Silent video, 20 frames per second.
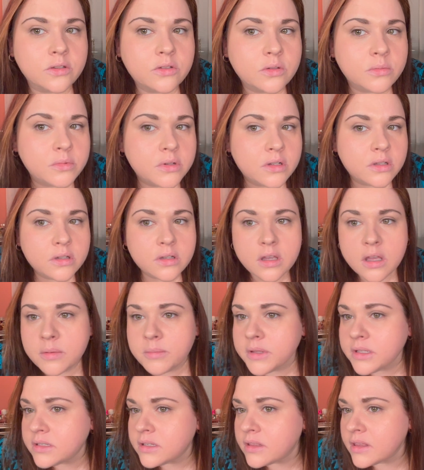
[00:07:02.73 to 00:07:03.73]
so I'm going to
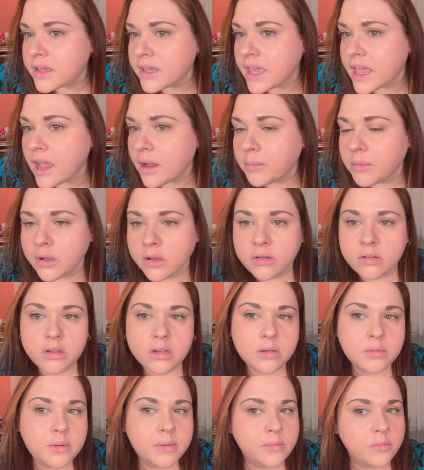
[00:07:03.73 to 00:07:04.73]
come into the camera a
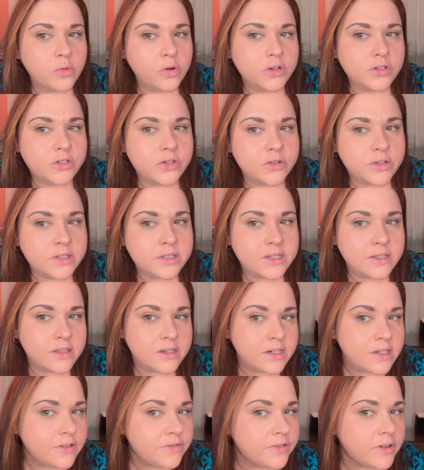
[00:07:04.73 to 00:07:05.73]
little bit more so you can see the
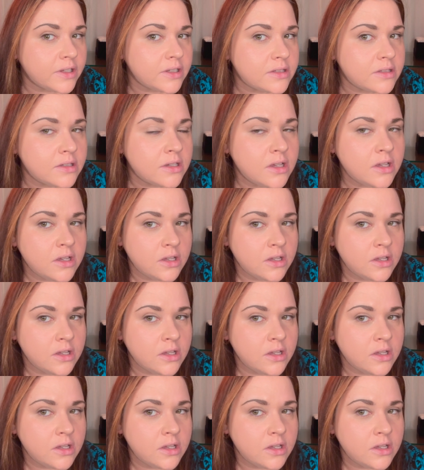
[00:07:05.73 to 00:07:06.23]
difference.